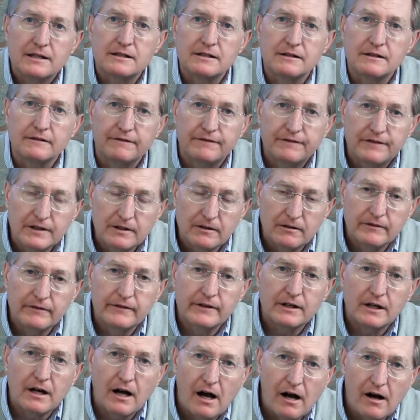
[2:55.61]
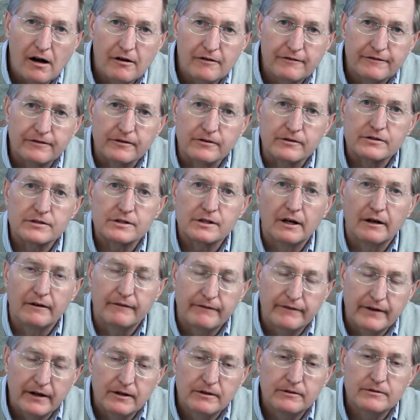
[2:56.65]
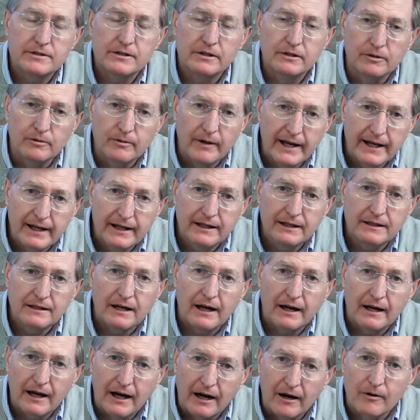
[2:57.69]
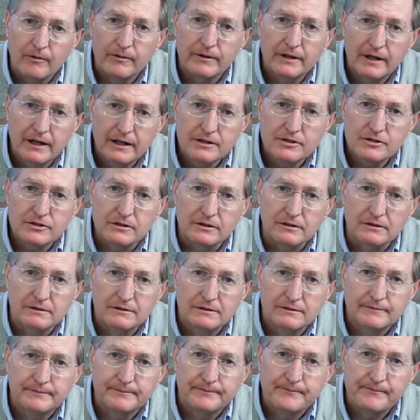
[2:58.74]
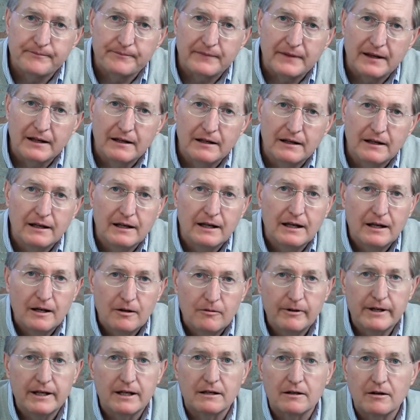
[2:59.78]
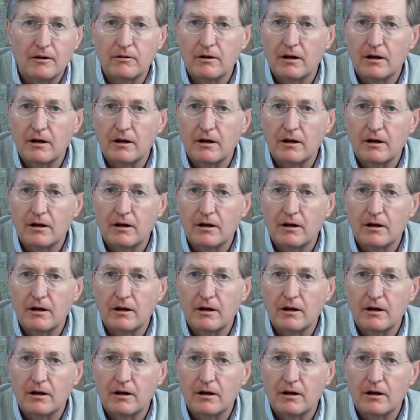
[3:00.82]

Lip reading: to fill the coffers of those who hate our nation. We can no